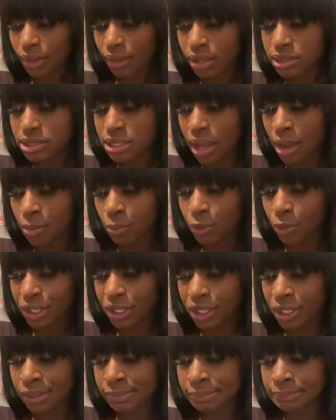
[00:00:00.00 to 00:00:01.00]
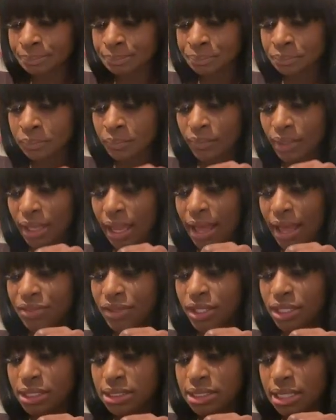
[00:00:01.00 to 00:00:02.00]
so I'm working at
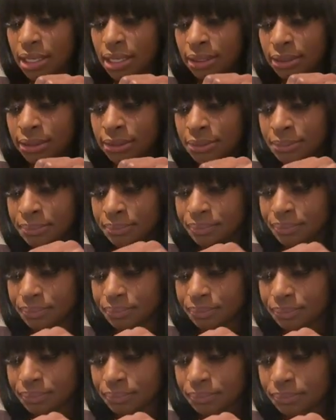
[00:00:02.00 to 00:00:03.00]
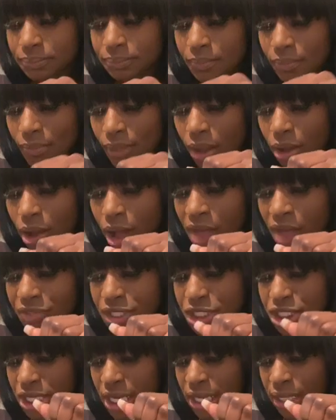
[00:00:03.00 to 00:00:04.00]
this
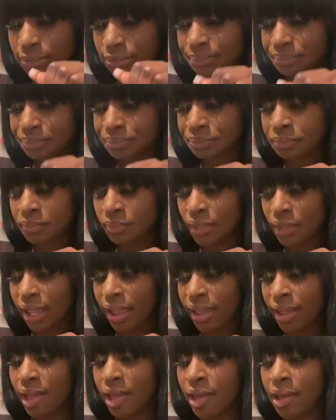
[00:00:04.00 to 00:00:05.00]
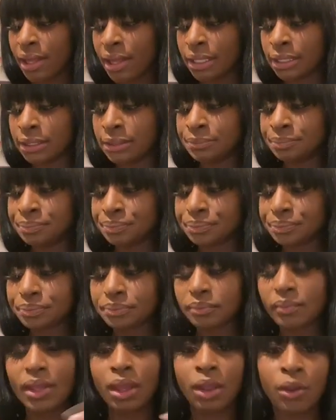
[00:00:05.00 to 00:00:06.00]
office job, and
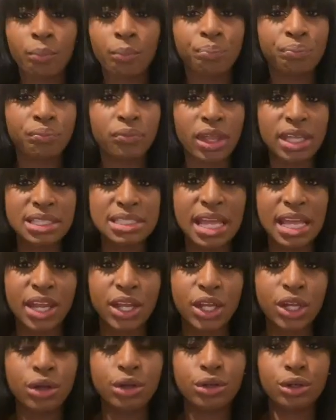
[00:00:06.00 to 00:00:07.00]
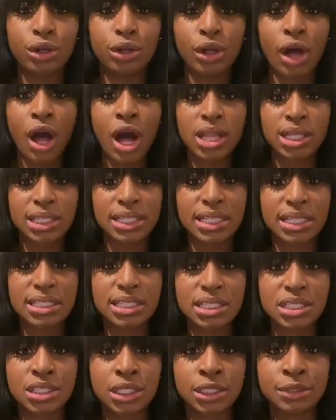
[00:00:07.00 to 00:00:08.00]
it's like holiday
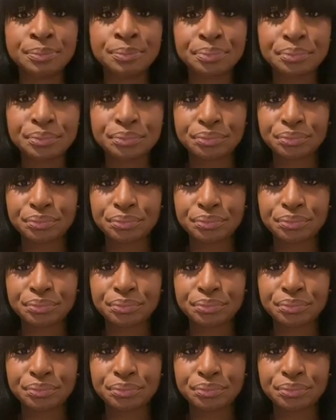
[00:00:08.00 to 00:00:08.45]
season.